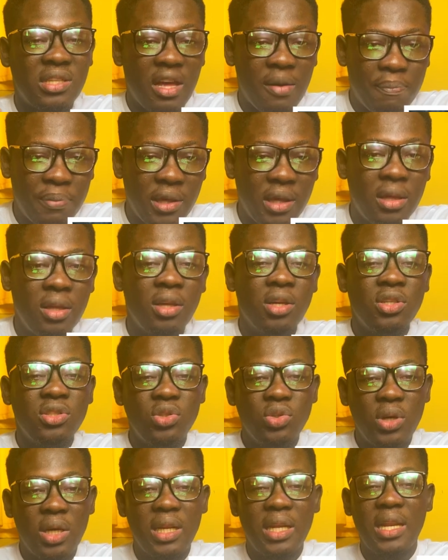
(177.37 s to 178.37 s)
happy
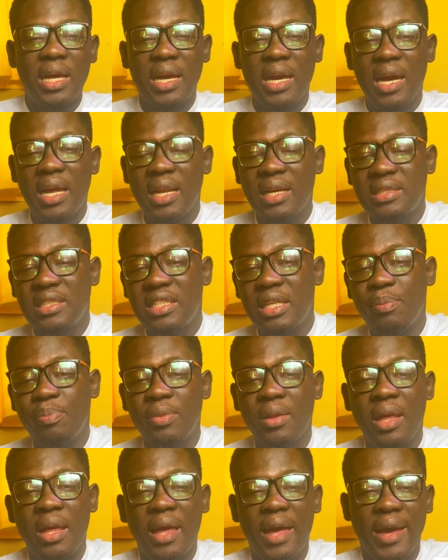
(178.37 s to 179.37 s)
joining the Ghana
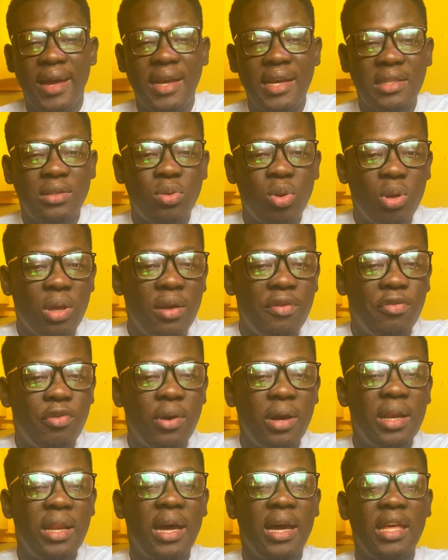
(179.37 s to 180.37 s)
team, and he is looking
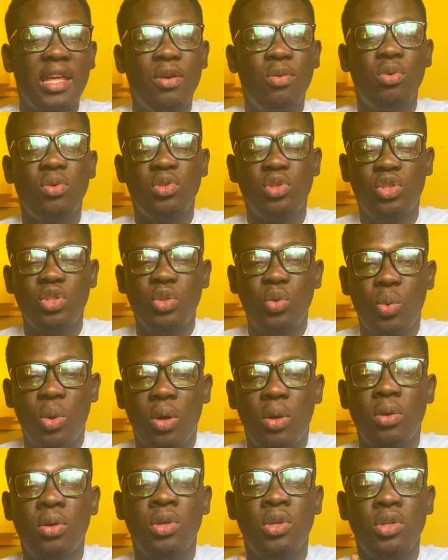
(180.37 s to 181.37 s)
forward that he will do
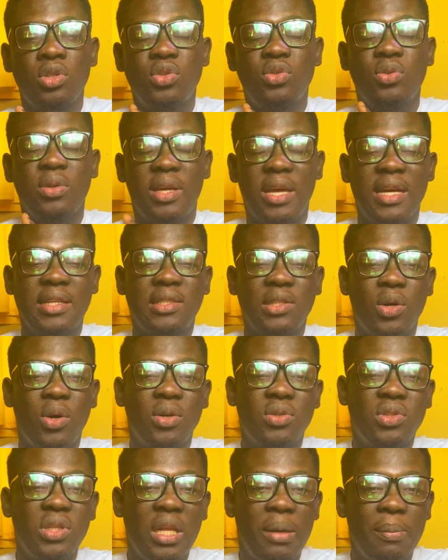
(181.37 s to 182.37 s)
well to get onto the